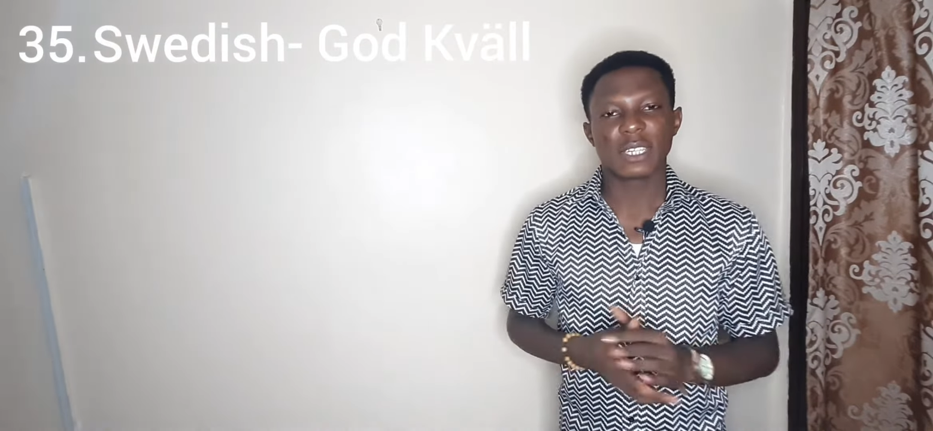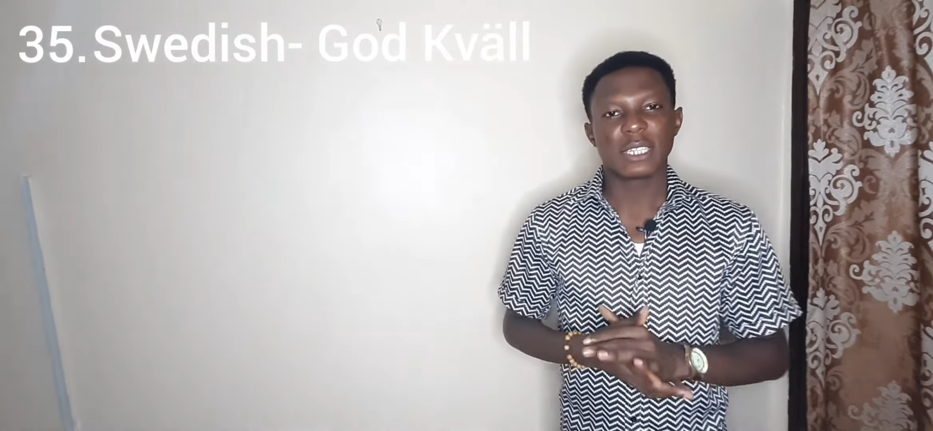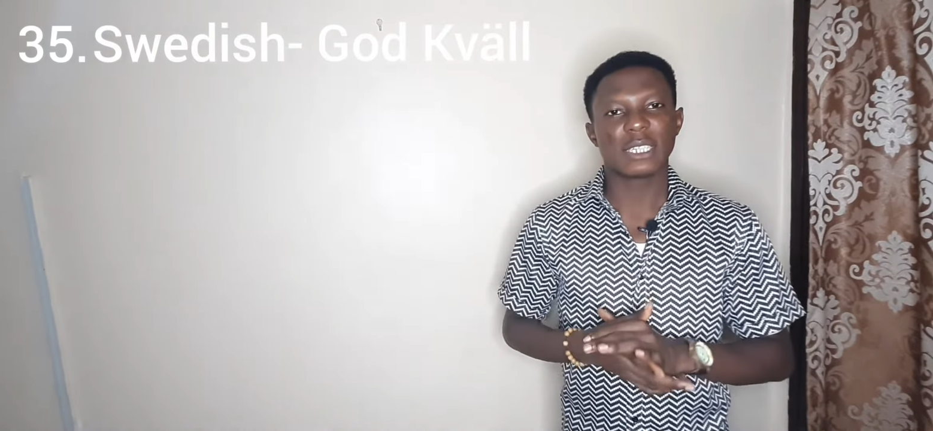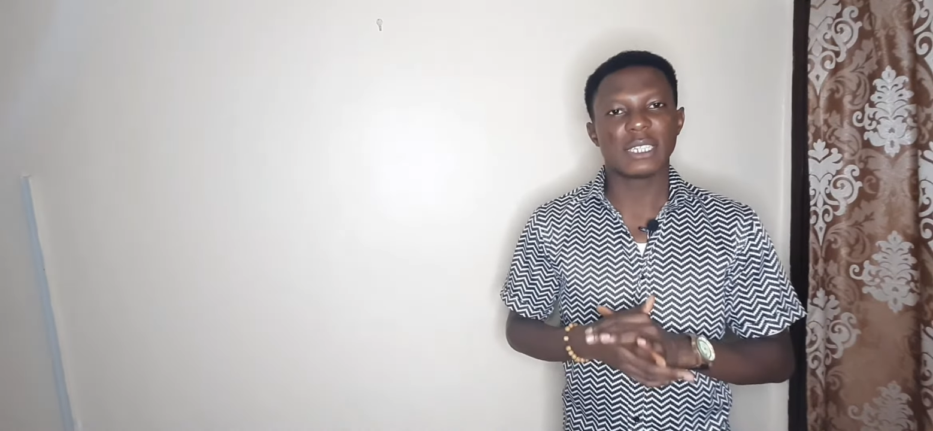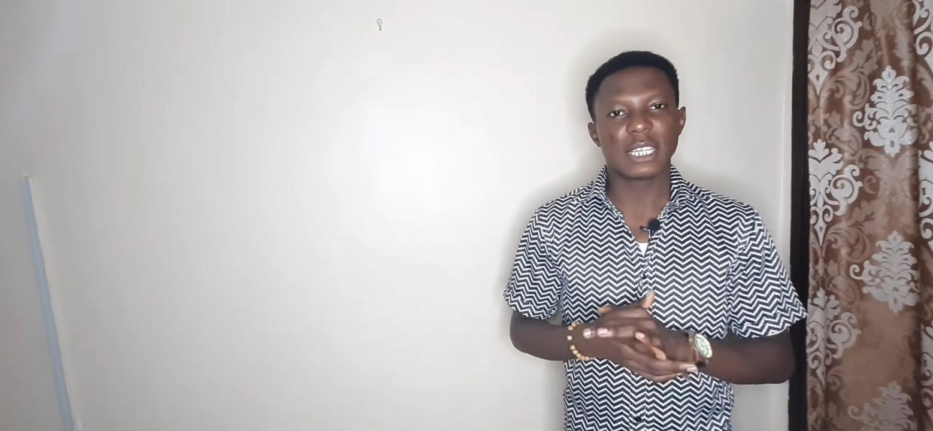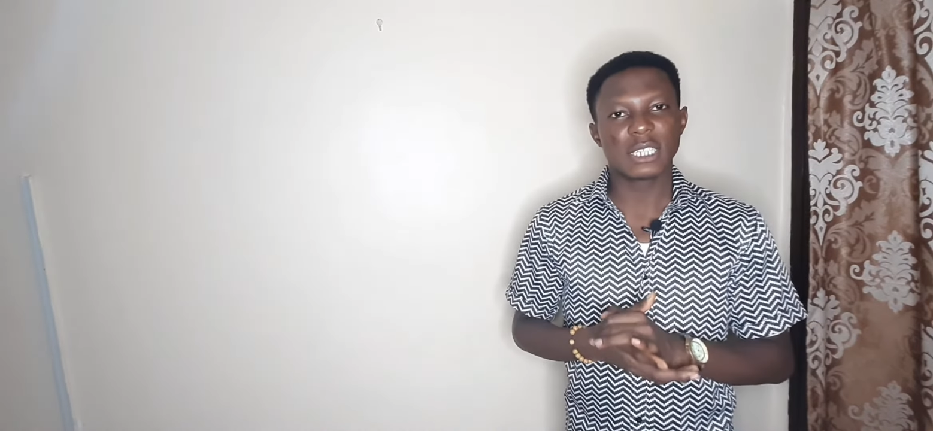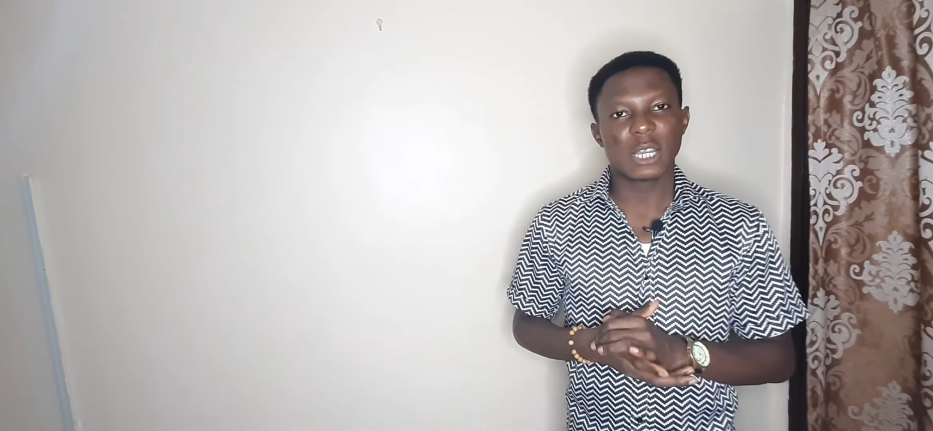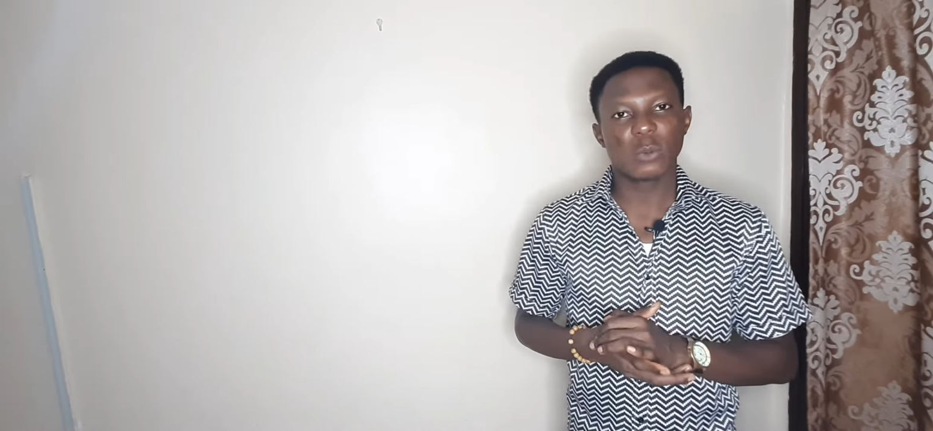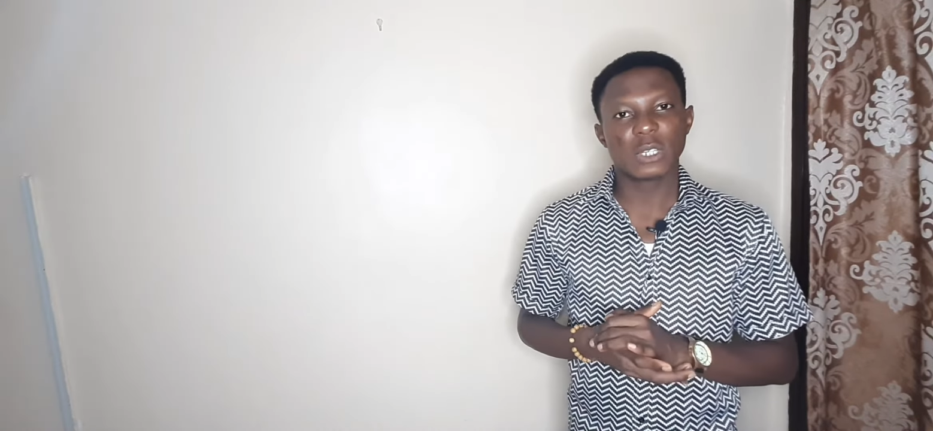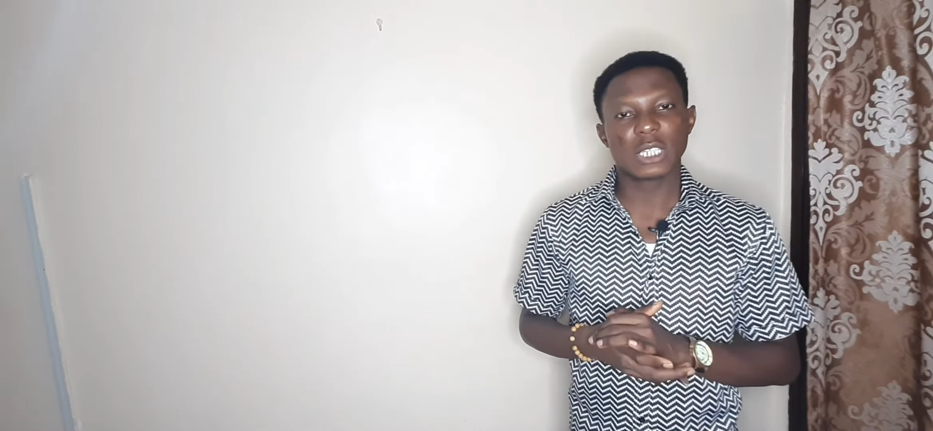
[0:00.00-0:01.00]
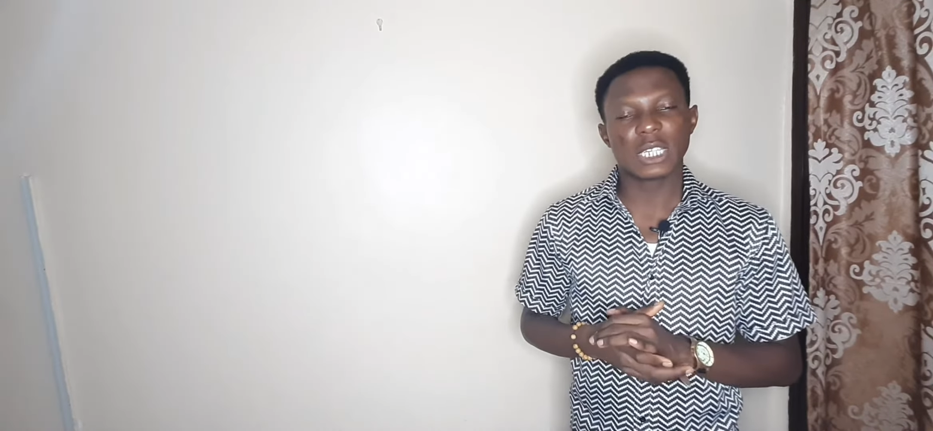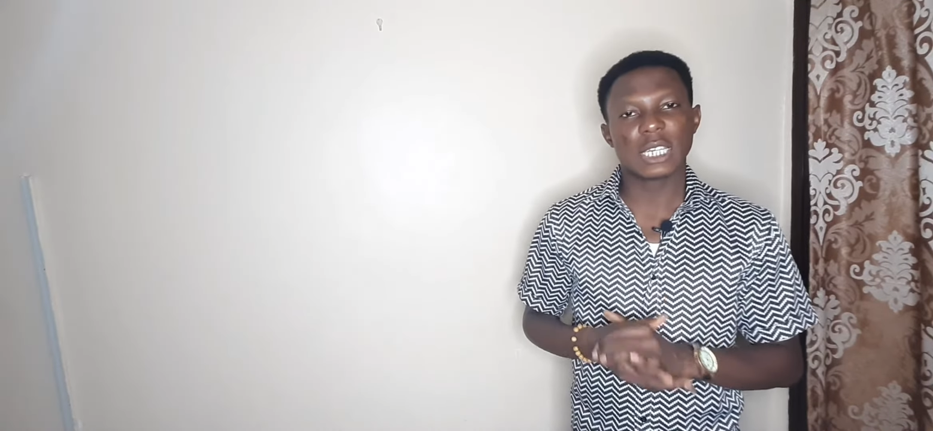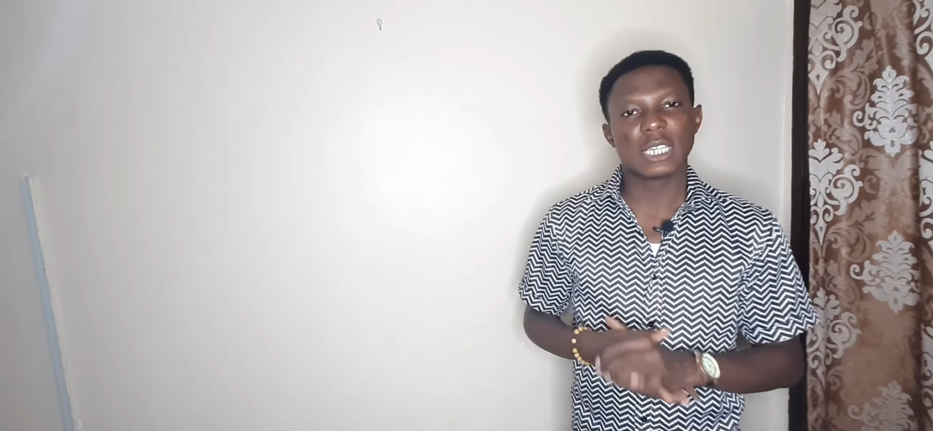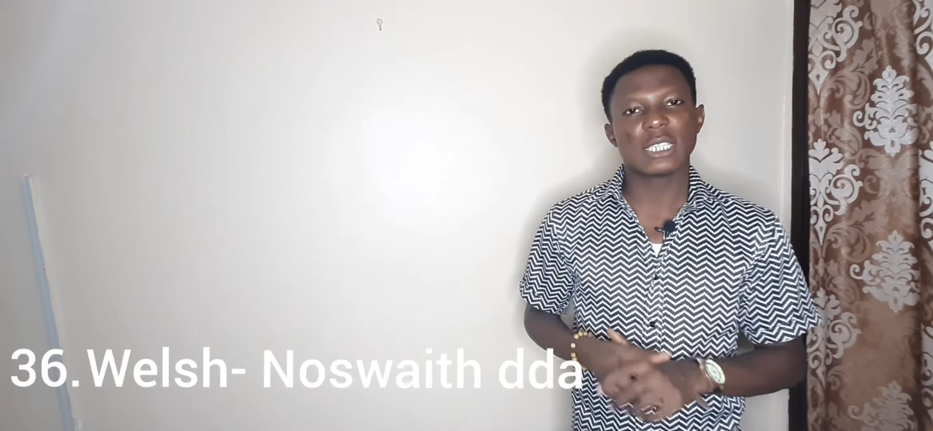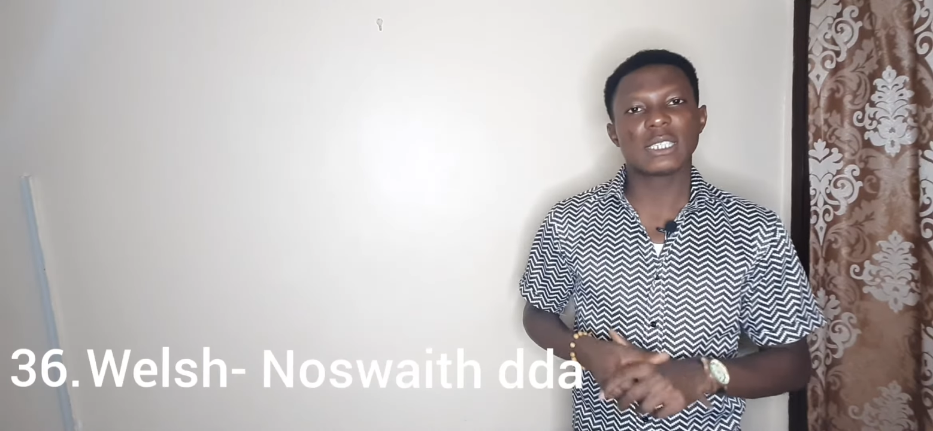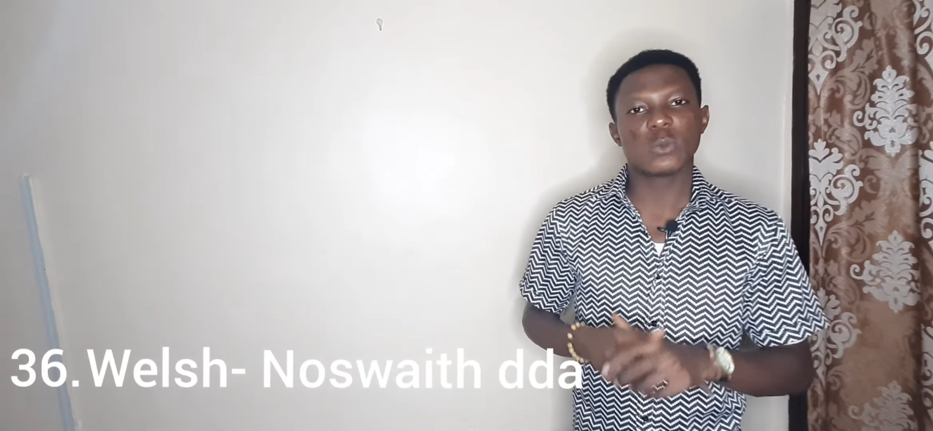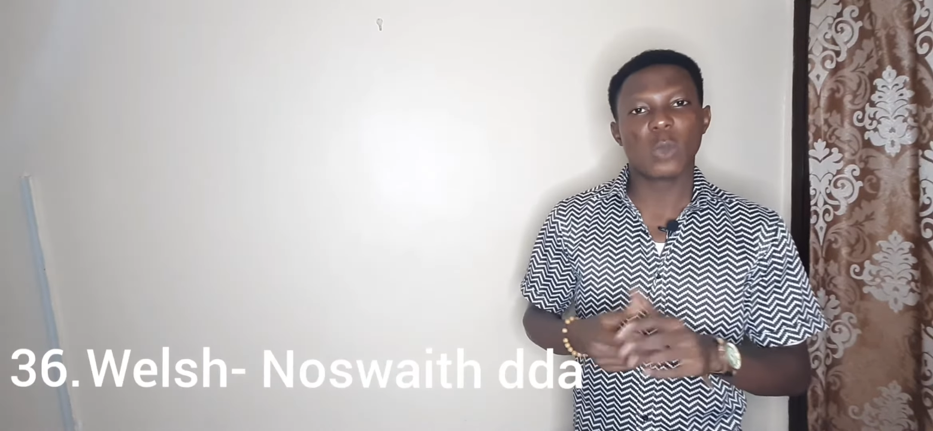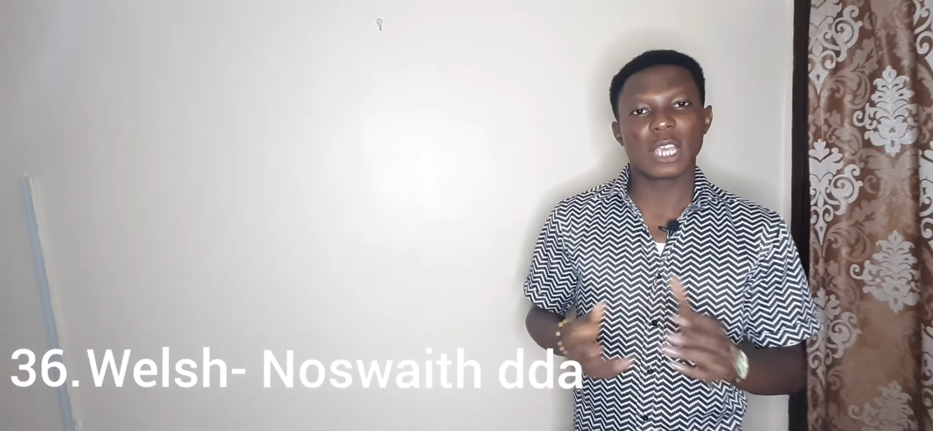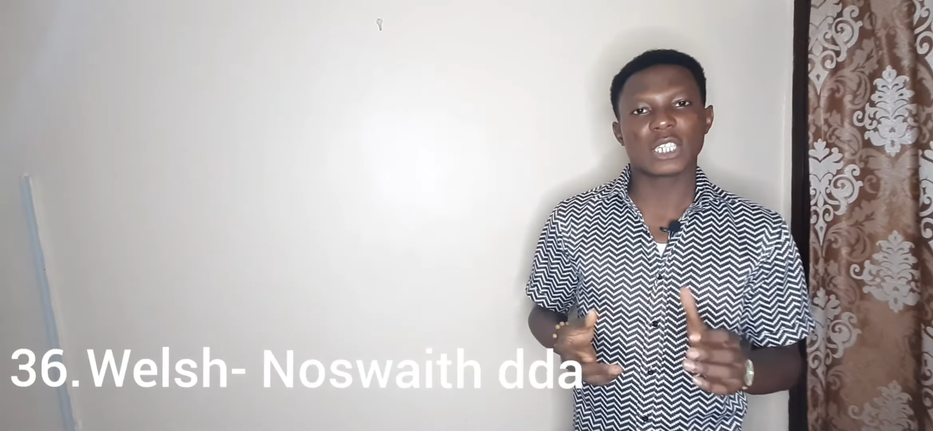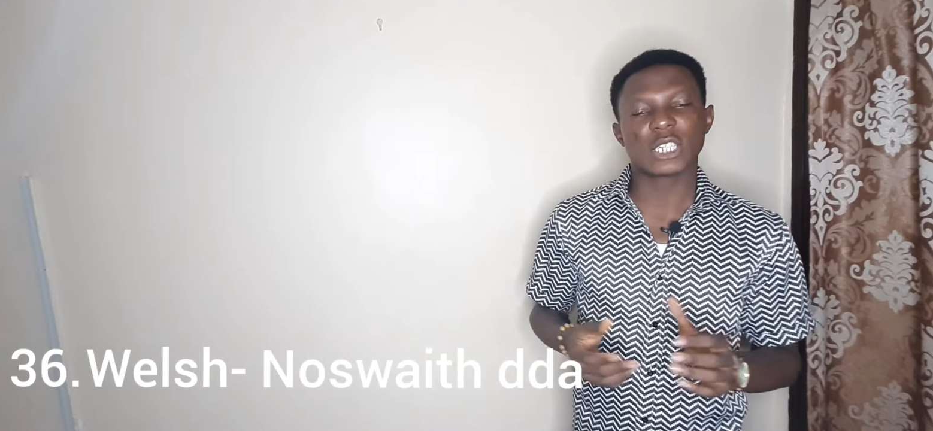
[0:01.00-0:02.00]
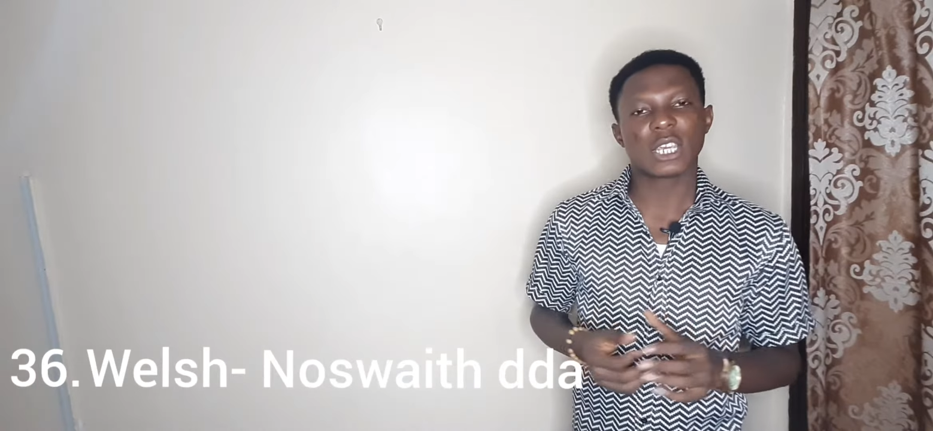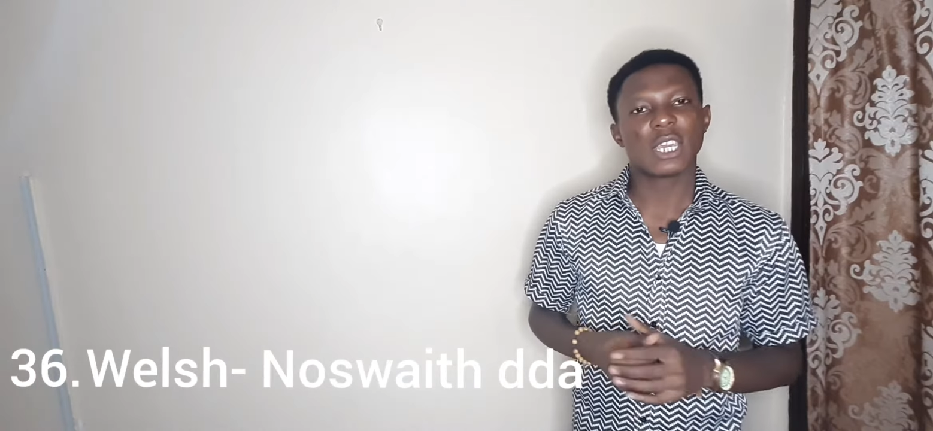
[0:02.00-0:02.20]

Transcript: The next language is Welsh.